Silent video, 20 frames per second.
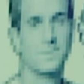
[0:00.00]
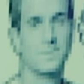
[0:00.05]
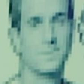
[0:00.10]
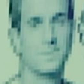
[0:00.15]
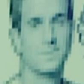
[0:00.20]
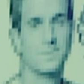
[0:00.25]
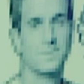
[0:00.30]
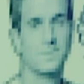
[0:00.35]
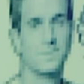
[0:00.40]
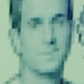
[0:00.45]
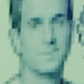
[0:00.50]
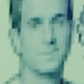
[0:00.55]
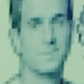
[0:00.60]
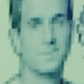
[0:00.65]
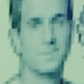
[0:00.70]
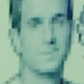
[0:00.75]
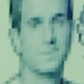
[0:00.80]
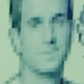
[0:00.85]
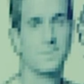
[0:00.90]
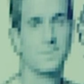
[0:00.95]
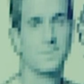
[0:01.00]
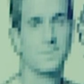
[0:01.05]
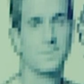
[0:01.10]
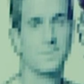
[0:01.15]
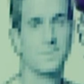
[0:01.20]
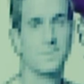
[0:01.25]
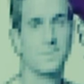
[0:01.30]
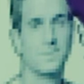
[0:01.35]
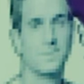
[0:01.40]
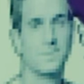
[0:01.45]

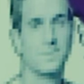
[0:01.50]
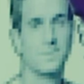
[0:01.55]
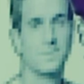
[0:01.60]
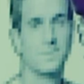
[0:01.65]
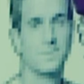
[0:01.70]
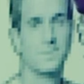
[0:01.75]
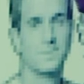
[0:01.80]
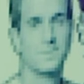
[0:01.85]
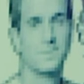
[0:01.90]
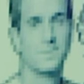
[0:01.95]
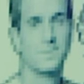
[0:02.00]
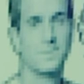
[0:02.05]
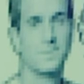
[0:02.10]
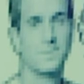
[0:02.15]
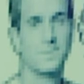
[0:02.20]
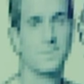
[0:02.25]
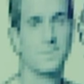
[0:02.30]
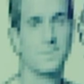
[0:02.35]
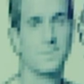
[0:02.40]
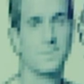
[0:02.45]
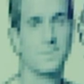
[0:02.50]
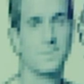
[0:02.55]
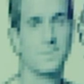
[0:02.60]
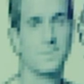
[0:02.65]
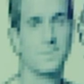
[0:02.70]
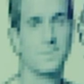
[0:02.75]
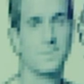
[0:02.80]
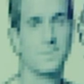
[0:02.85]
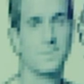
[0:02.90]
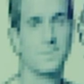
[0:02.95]

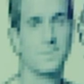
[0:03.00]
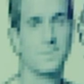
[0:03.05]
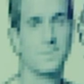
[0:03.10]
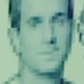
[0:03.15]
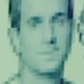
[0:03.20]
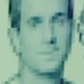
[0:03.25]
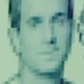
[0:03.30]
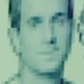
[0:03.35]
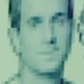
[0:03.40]
(silent)